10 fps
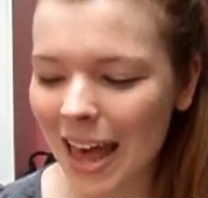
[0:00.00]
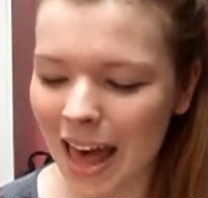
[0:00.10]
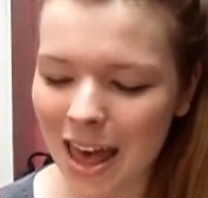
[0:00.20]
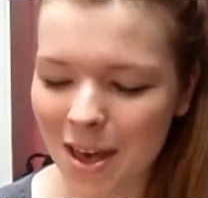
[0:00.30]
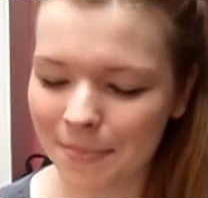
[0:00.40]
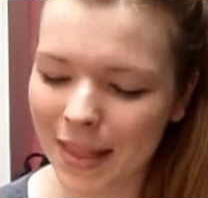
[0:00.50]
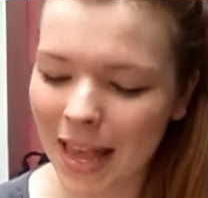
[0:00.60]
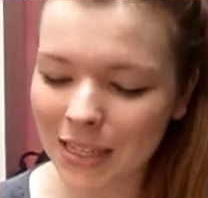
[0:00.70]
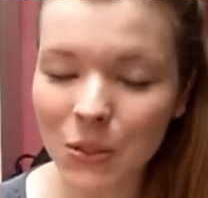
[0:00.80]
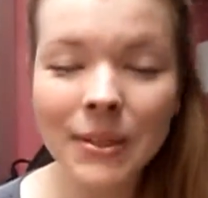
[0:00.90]

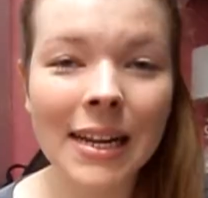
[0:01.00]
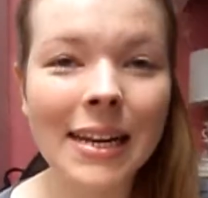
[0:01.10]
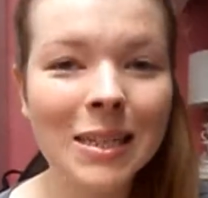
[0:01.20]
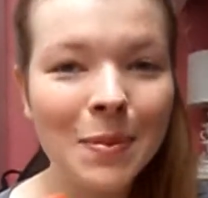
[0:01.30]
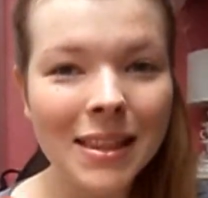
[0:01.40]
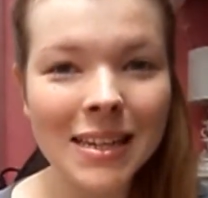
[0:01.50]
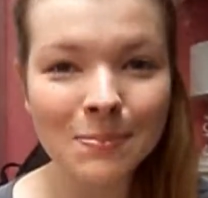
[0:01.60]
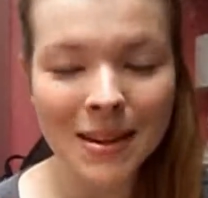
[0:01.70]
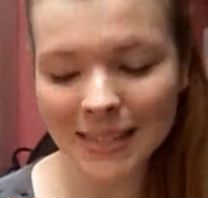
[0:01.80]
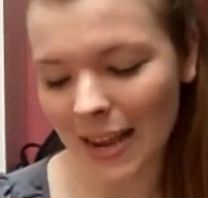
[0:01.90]
It's called Elizabeth is
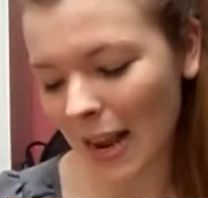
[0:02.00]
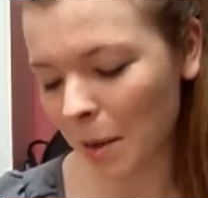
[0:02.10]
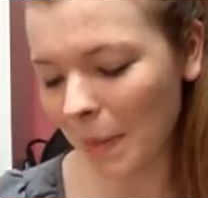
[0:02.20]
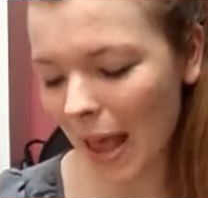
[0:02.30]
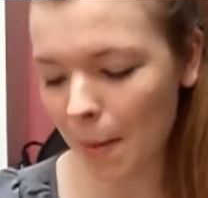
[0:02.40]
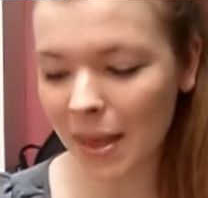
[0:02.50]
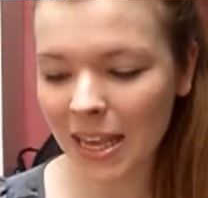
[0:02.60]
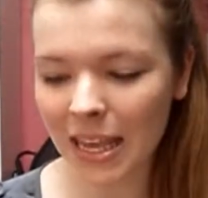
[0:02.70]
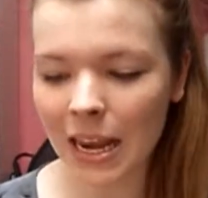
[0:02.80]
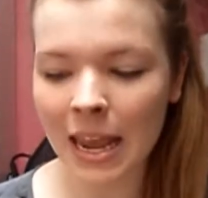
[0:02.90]
Missing by Emma
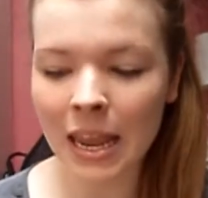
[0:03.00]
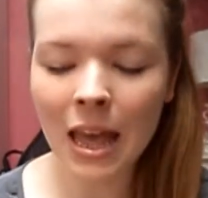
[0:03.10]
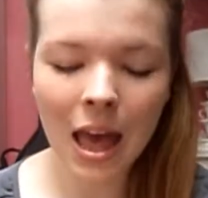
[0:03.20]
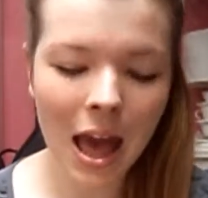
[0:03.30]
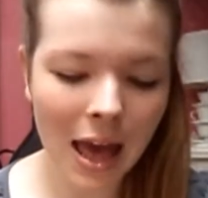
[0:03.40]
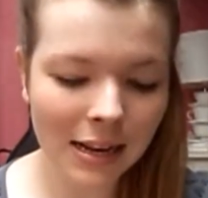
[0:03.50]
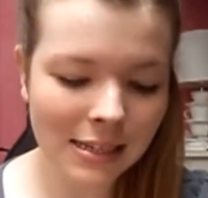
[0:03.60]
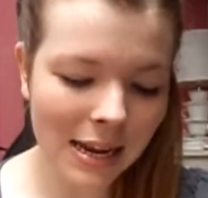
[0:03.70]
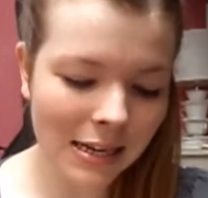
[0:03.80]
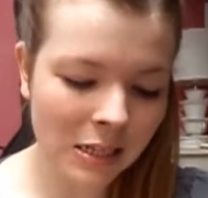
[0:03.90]
Healy,
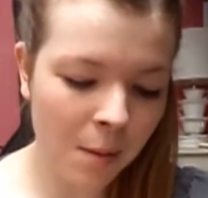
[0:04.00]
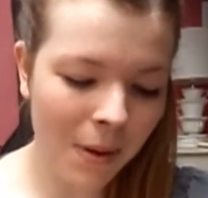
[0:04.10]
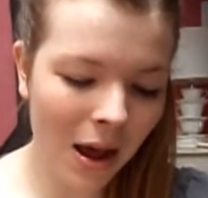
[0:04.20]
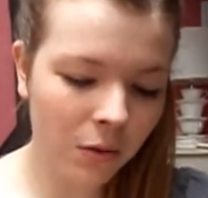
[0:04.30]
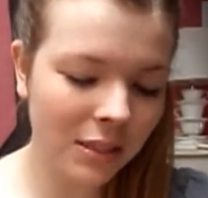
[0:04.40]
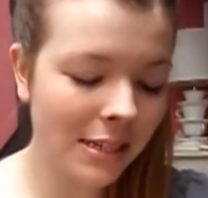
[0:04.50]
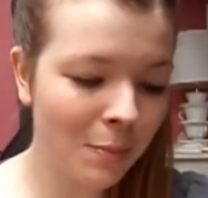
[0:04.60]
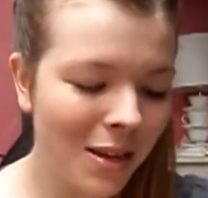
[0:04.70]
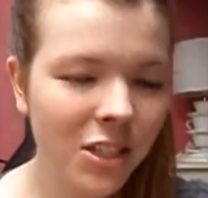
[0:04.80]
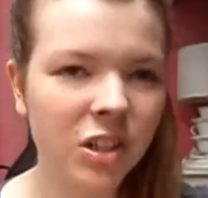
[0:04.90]
and it's a
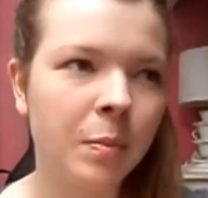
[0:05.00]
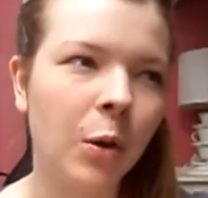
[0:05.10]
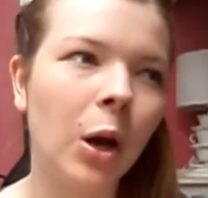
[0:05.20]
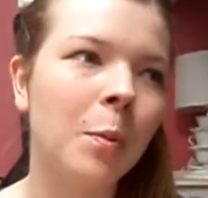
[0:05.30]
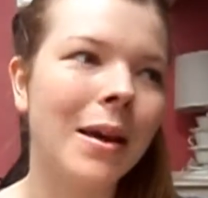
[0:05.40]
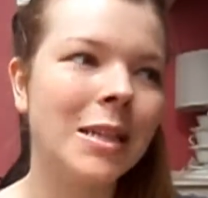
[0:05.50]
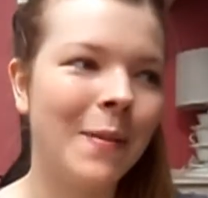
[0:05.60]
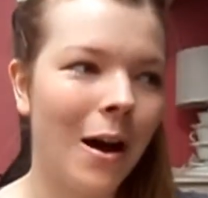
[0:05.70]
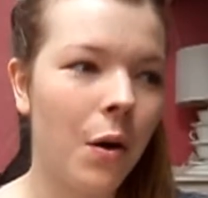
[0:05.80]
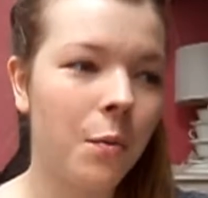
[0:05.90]
mystery book, but it's
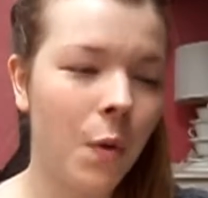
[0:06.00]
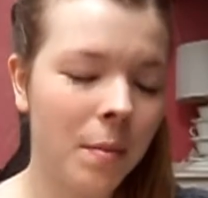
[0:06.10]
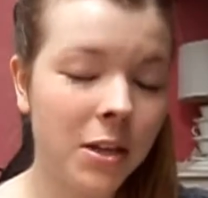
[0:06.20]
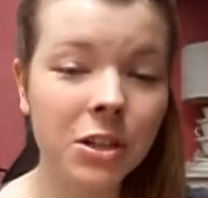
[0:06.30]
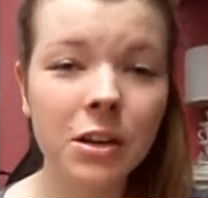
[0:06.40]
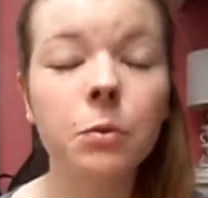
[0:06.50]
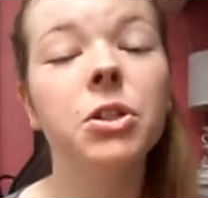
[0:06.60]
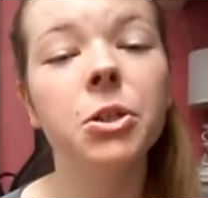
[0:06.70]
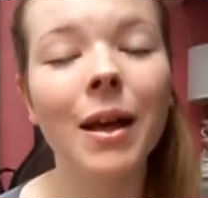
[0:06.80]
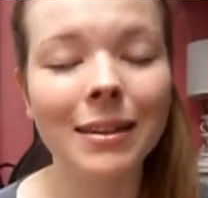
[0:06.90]
about
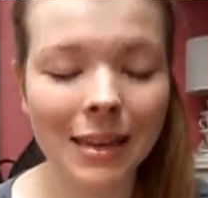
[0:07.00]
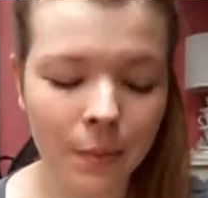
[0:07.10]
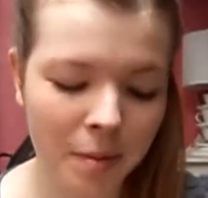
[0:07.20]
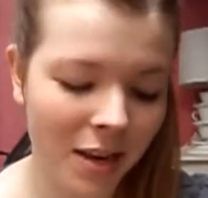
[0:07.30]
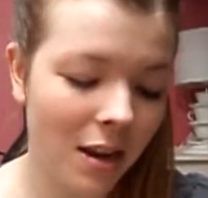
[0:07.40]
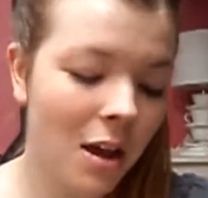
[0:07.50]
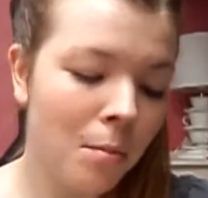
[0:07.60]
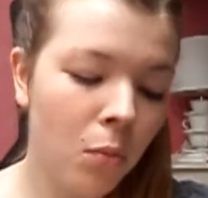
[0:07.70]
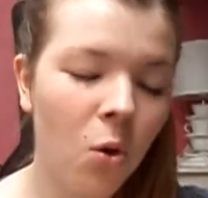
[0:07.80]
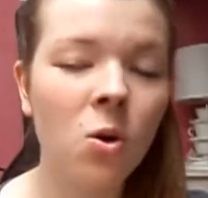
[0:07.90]
two elderly women,
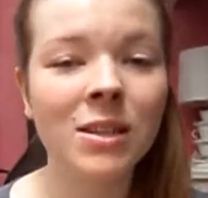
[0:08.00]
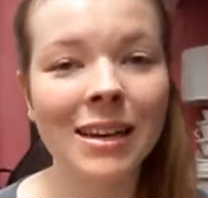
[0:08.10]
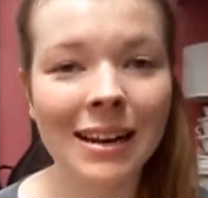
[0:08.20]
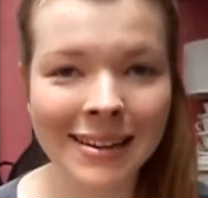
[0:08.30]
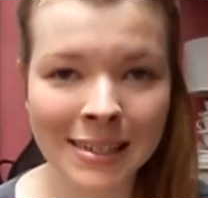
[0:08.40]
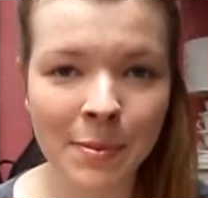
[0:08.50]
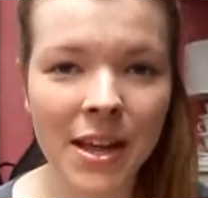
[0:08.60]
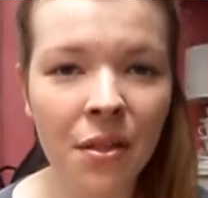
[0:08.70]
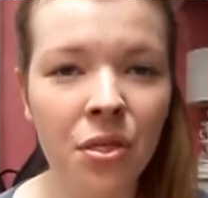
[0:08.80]
Maud and Elizabeth.